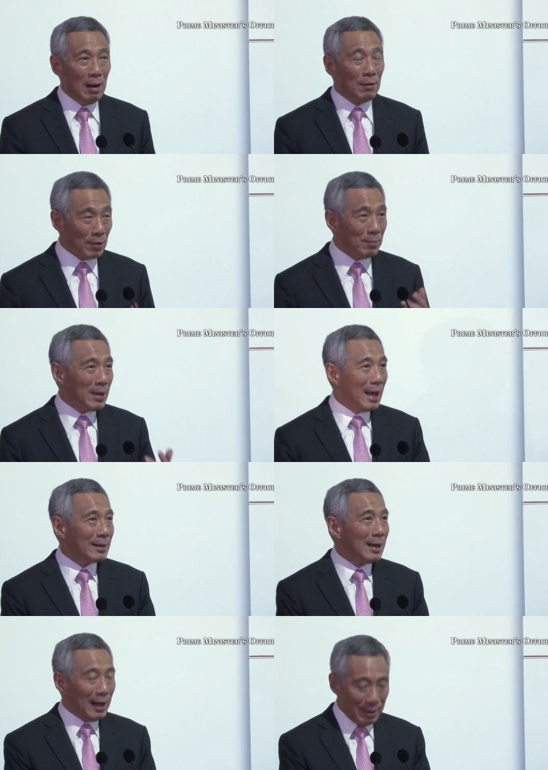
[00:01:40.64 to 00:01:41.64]
From
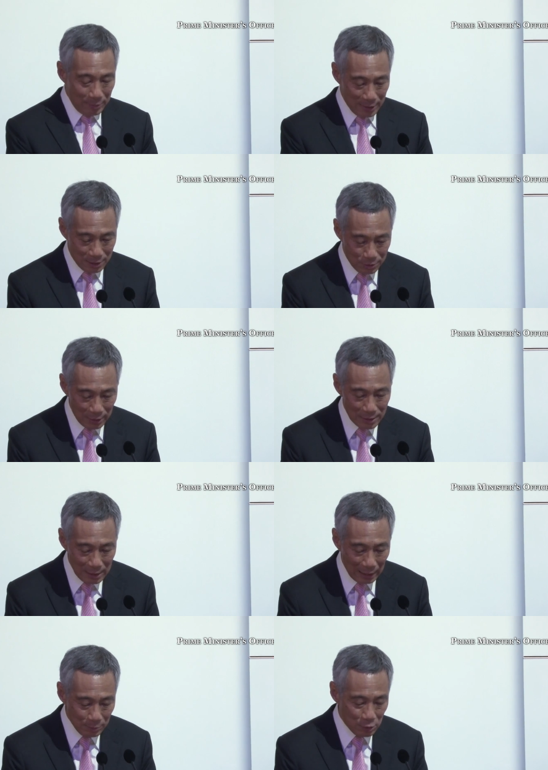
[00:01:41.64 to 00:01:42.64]
that time, the Straits
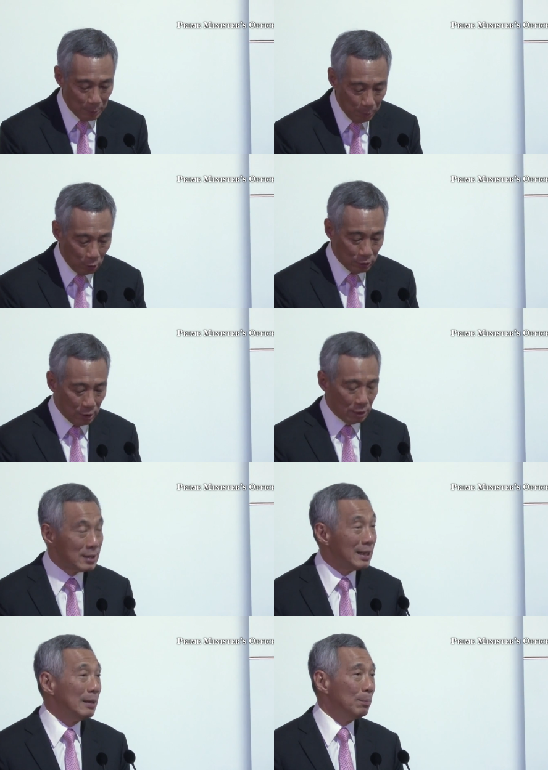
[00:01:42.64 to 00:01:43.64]
Times reported on
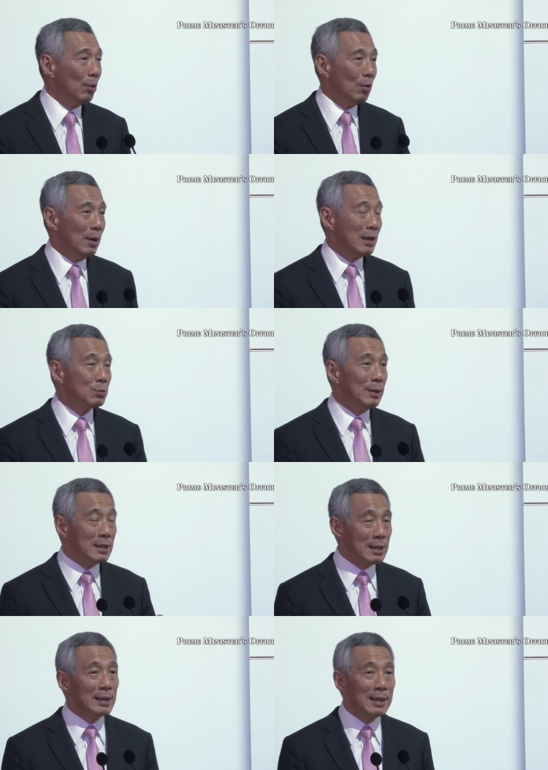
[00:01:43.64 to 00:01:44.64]
Singapore as we
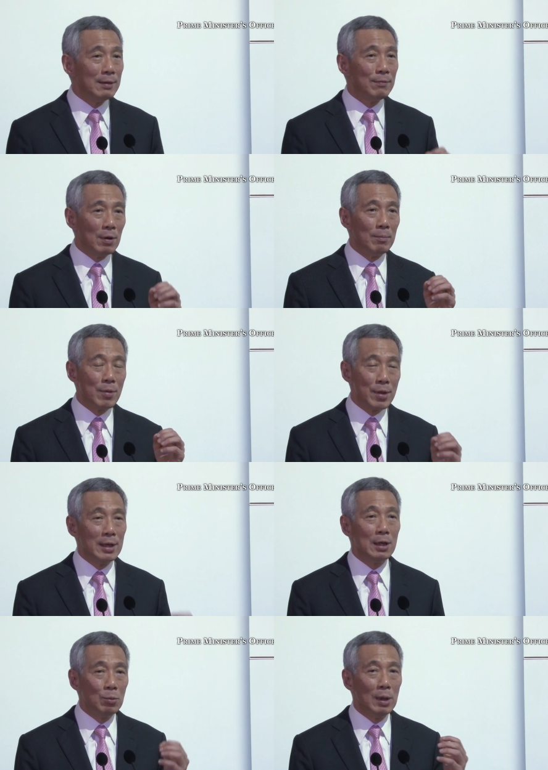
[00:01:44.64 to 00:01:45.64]
journeyed from
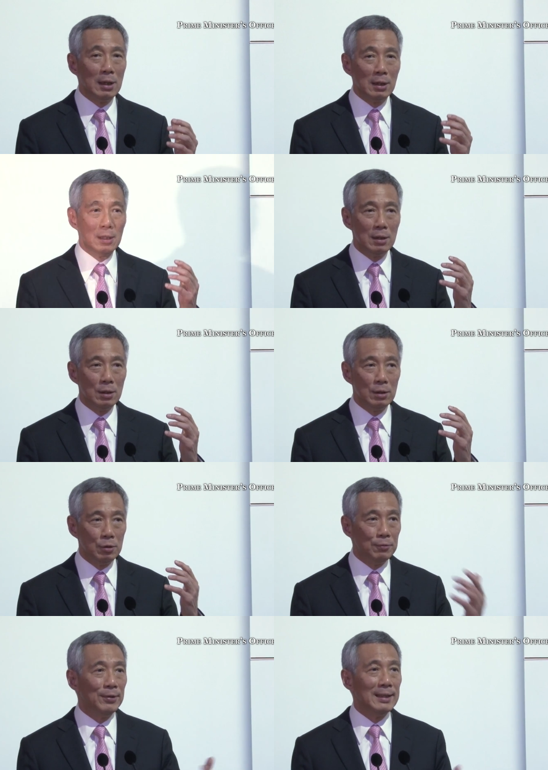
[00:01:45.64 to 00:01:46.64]
third world
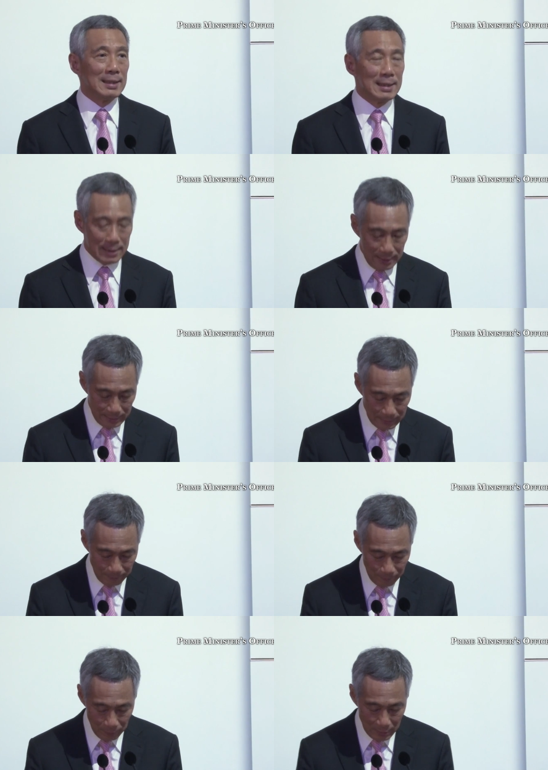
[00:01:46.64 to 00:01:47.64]
to first.
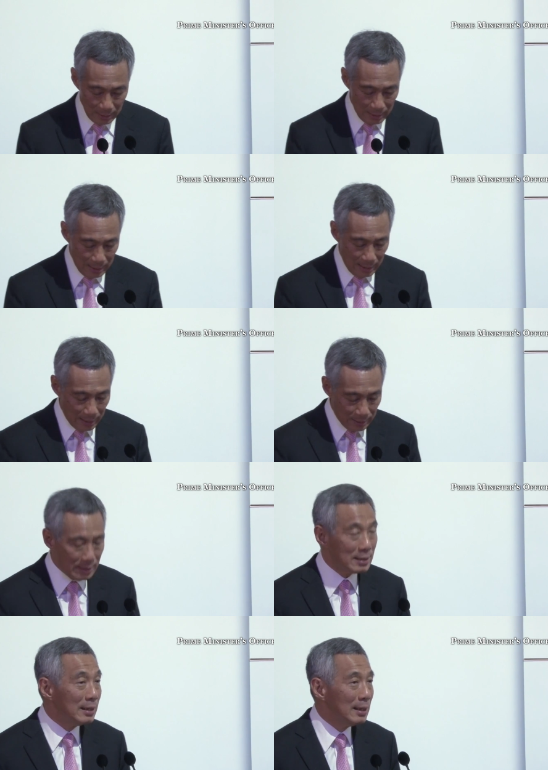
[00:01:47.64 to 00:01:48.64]
And
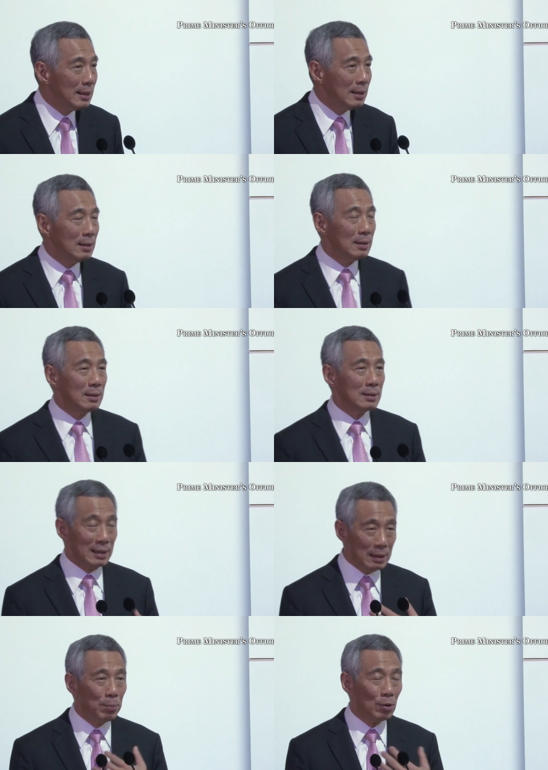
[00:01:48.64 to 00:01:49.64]
this year,
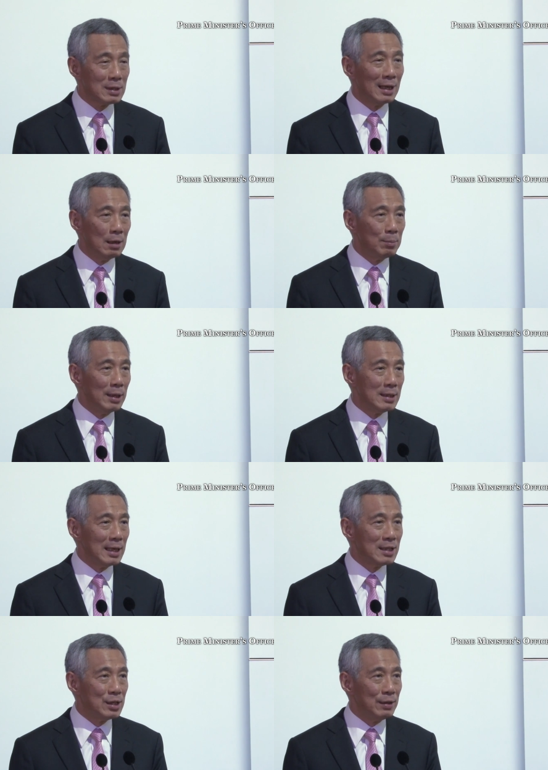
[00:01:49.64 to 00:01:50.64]
Singapore celebrates
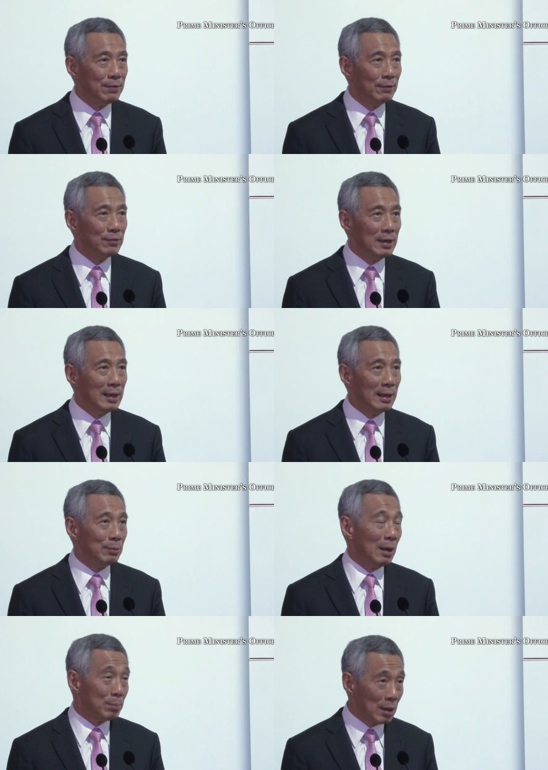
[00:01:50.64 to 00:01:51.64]
SG50, and
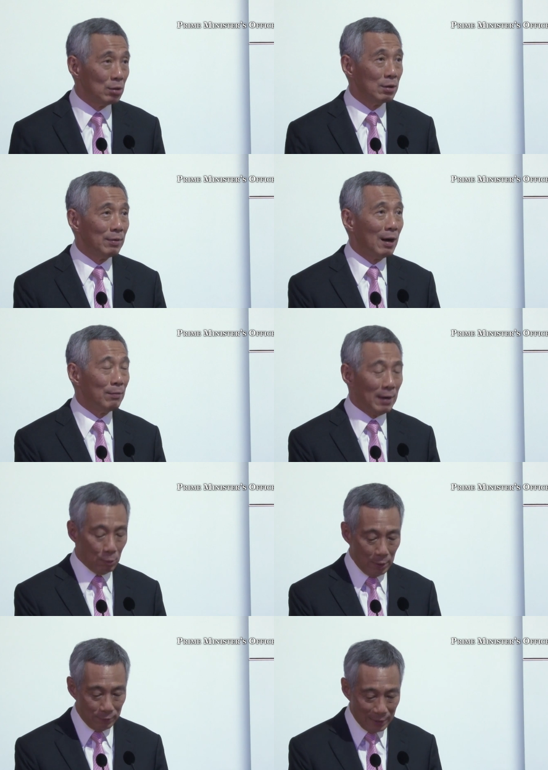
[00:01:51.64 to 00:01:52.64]
we're proud of how far
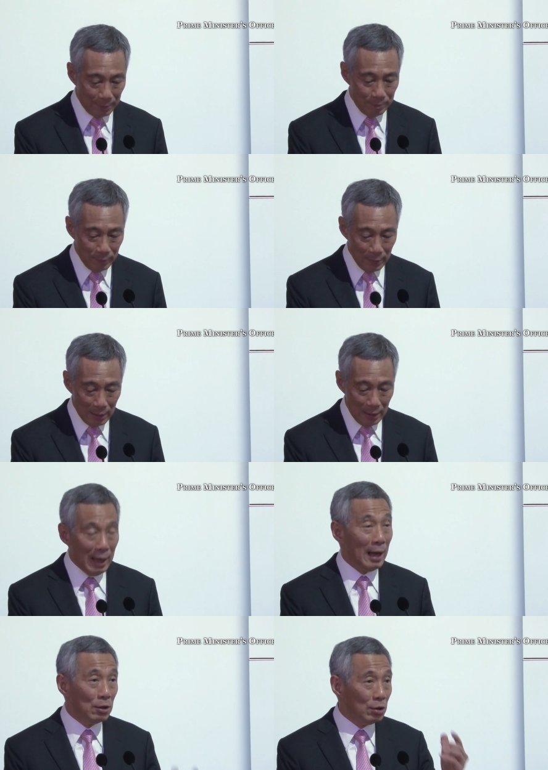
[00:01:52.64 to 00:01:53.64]
we've come.
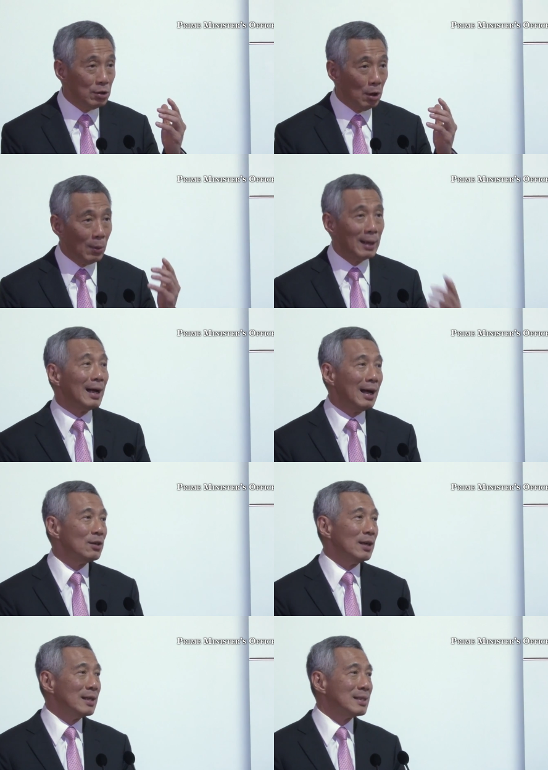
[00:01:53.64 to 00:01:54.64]
And on your
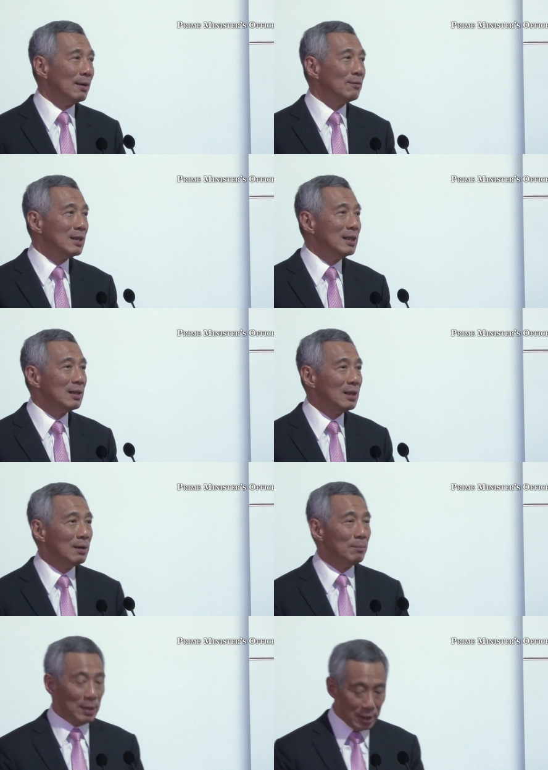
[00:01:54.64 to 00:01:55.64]
170th
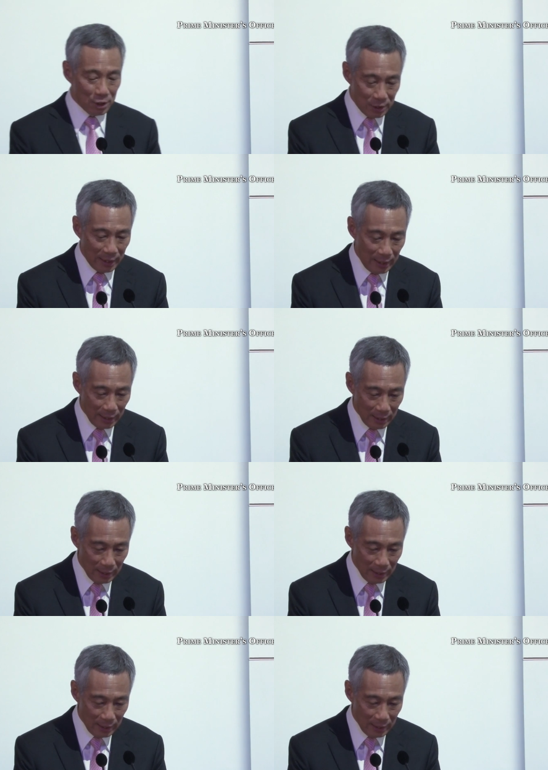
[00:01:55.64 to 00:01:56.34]
birthday,